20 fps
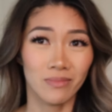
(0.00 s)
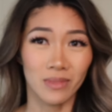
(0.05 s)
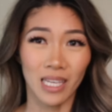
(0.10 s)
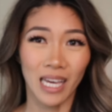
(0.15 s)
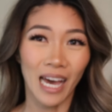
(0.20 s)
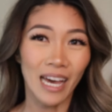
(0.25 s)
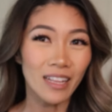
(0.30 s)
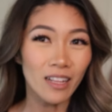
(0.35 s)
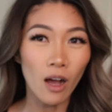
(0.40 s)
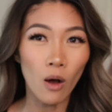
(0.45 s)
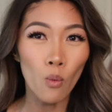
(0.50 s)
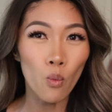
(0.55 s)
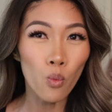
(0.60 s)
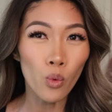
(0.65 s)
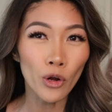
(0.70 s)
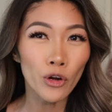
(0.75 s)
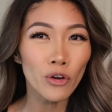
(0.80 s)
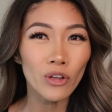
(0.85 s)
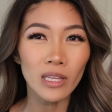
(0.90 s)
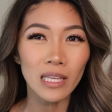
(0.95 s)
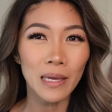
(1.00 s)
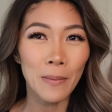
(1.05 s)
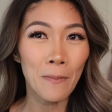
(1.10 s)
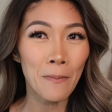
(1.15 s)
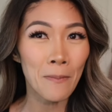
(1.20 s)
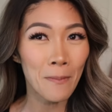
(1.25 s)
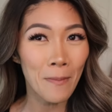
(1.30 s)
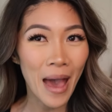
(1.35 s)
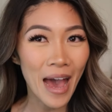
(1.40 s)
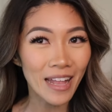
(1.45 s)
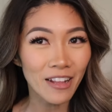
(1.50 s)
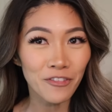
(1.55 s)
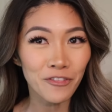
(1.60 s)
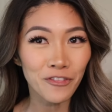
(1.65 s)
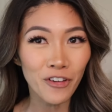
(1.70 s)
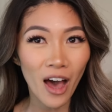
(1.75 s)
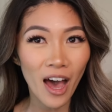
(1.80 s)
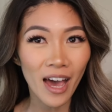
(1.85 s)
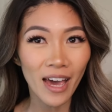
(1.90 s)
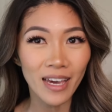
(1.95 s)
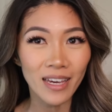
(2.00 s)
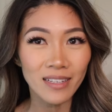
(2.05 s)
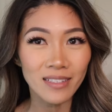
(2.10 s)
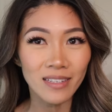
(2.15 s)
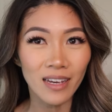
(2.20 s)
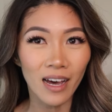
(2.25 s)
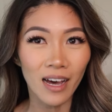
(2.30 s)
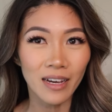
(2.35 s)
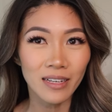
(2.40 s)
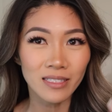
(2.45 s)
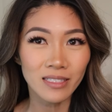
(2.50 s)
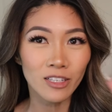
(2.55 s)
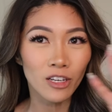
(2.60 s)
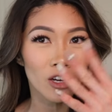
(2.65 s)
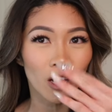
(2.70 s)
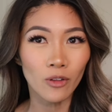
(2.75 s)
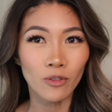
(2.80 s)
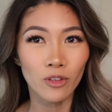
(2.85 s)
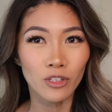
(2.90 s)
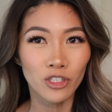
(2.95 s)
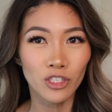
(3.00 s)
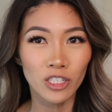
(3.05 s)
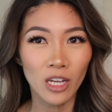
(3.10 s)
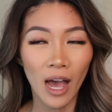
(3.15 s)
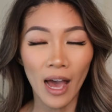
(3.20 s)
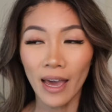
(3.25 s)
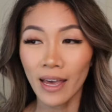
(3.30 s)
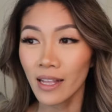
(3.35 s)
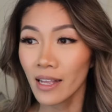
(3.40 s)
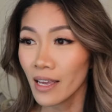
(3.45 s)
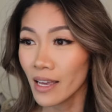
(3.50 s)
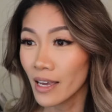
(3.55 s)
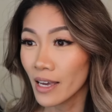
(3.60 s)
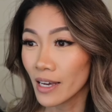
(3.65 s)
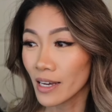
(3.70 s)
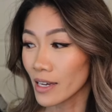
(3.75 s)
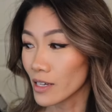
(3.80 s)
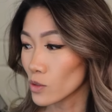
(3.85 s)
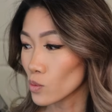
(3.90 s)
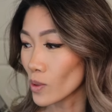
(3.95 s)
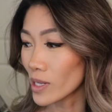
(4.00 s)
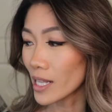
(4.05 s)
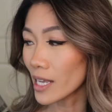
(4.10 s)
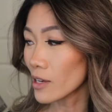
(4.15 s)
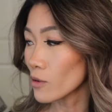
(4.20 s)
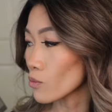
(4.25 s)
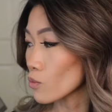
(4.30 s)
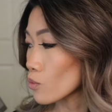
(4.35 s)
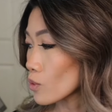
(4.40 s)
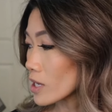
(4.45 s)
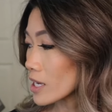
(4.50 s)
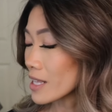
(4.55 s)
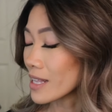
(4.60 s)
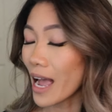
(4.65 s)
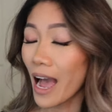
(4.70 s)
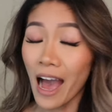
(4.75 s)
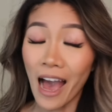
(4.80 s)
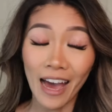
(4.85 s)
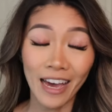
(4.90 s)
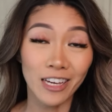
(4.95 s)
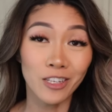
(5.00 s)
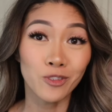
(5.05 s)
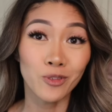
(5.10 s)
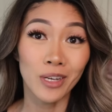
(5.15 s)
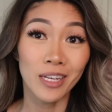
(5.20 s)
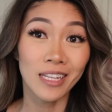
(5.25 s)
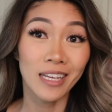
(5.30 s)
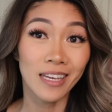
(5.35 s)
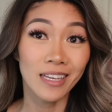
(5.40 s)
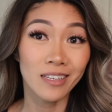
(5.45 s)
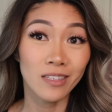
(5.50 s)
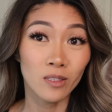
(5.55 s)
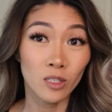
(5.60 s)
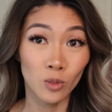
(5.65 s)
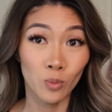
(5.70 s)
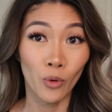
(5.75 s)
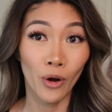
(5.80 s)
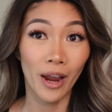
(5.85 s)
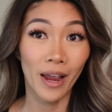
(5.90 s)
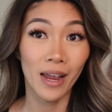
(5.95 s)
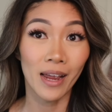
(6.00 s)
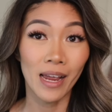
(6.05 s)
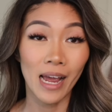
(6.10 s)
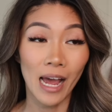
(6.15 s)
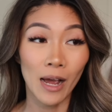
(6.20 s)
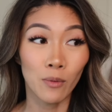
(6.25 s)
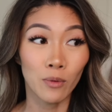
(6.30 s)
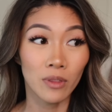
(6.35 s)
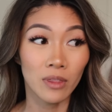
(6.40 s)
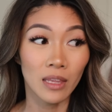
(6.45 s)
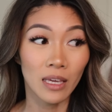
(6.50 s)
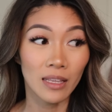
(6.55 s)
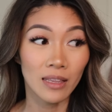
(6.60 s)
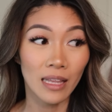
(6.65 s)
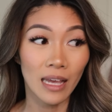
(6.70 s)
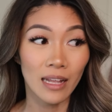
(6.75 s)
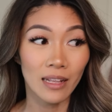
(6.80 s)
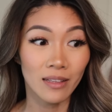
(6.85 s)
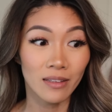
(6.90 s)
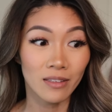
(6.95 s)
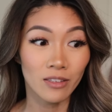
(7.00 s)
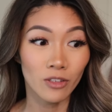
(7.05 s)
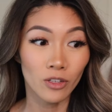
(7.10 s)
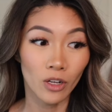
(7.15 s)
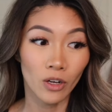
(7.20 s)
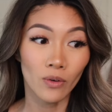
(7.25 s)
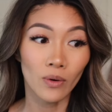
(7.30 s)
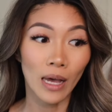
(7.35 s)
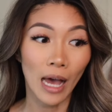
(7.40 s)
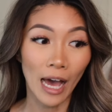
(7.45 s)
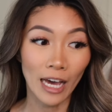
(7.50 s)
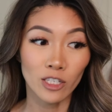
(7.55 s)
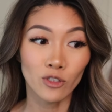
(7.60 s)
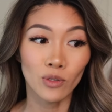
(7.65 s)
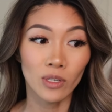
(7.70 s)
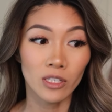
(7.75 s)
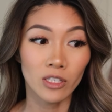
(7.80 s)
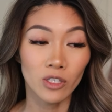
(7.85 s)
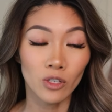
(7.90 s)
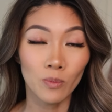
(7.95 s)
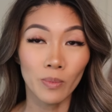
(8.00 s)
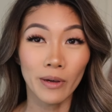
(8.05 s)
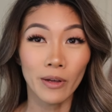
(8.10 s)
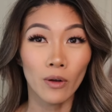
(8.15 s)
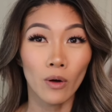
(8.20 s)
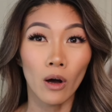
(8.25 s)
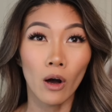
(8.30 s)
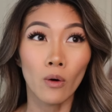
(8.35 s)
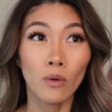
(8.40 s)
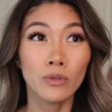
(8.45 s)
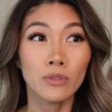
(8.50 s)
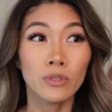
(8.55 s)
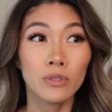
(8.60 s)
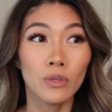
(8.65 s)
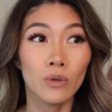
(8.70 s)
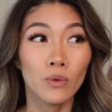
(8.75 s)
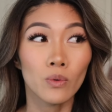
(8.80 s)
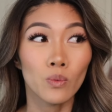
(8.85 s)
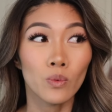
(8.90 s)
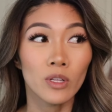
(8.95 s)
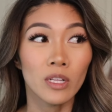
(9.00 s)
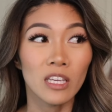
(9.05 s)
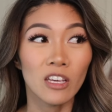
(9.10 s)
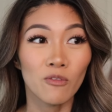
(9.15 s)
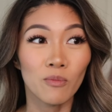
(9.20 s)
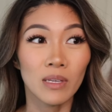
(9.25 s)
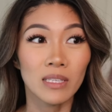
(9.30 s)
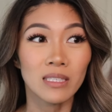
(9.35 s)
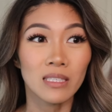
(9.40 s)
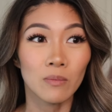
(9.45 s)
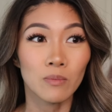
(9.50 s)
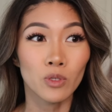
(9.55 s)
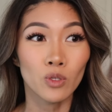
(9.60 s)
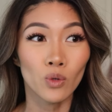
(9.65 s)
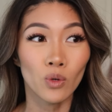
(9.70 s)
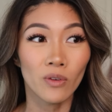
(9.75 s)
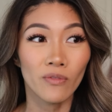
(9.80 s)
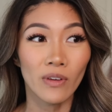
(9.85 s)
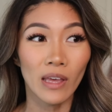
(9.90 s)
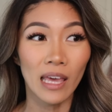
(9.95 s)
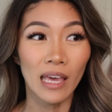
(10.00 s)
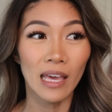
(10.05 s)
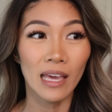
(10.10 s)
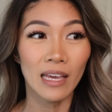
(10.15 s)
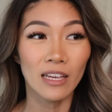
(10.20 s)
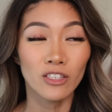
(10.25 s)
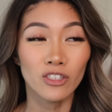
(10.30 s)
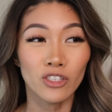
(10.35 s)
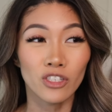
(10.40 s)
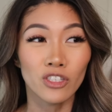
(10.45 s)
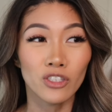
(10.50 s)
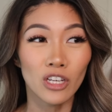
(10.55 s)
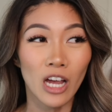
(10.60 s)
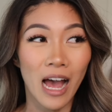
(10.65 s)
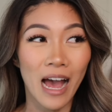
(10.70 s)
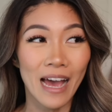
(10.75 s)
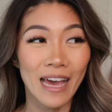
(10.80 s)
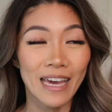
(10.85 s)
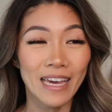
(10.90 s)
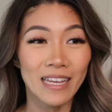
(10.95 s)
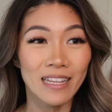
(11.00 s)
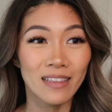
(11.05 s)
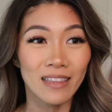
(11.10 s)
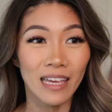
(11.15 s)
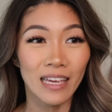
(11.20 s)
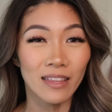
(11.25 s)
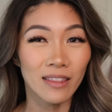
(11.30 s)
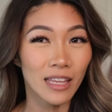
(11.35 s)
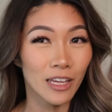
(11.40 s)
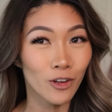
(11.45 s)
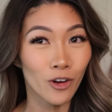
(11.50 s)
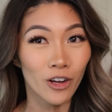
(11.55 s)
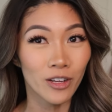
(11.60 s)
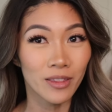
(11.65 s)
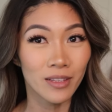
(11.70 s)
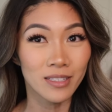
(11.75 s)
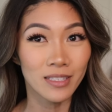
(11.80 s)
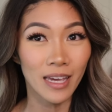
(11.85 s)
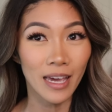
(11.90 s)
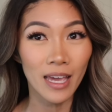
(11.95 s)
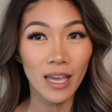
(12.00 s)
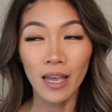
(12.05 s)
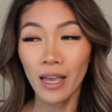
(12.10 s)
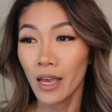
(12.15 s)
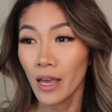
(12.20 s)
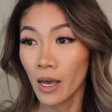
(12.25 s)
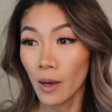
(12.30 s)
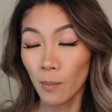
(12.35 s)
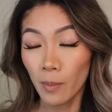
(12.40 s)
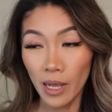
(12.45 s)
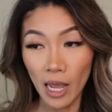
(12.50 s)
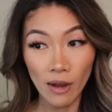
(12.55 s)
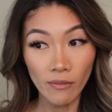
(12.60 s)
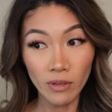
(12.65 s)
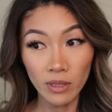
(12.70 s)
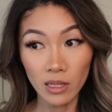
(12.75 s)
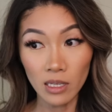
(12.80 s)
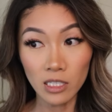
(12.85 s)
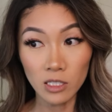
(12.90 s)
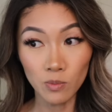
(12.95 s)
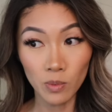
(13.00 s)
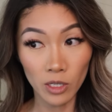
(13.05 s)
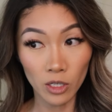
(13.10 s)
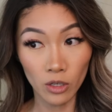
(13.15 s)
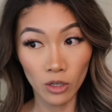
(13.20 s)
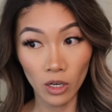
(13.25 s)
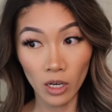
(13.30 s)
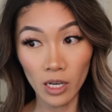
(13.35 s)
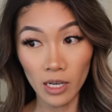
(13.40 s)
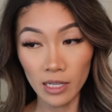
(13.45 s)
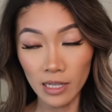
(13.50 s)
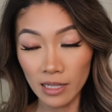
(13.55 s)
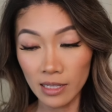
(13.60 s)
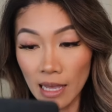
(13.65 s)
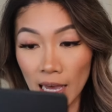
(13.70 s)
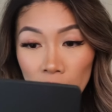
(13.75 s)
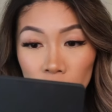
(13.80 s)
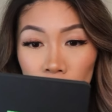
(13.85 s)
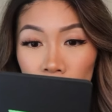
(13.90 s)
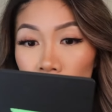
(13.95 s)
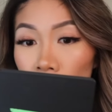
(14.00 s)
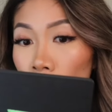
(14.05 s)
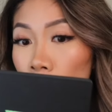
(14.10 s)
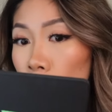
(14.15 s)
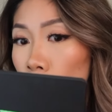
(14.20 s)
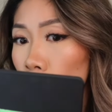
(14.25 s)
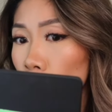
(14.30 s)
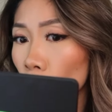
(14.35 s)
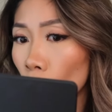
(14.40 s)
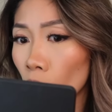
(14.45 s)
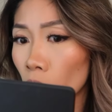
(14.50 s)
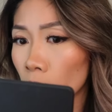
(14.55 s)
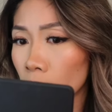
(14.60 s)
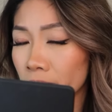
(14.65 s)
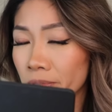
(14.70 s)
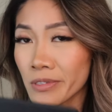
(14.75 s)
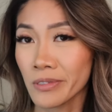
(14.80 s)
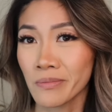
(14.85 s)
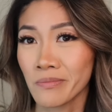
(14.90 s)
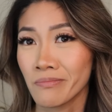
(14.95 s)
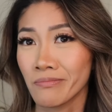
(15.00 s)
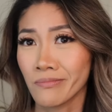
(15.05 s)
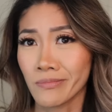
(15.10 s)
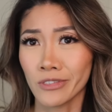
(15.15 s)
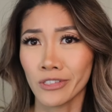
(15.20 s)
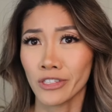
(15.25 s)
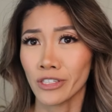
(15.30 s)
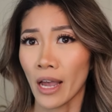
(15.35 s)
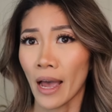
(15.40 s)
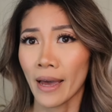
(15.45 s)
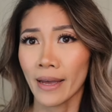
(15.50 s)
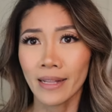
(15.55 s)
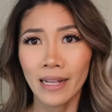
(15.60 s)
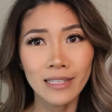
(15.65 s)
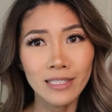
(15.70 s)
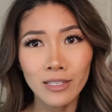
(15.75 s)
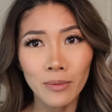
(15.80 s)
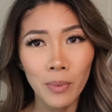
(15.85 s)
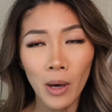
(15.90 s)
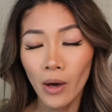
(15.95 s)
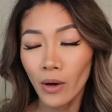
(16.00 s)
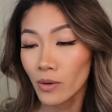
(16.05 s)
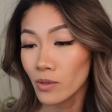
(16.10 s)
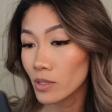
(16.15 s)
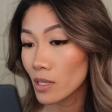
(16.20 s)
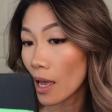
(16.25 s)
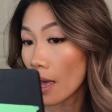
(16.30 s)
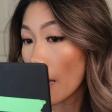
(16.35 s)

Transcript: kind of weirdly mattified uh, and took out the shine, because when I read hydrating spray, I would think that, you know, it hydrates you, but it also would give me some sort of a shine like later on in the day. But everything's been good. It actually absorbed the shine, I suppose.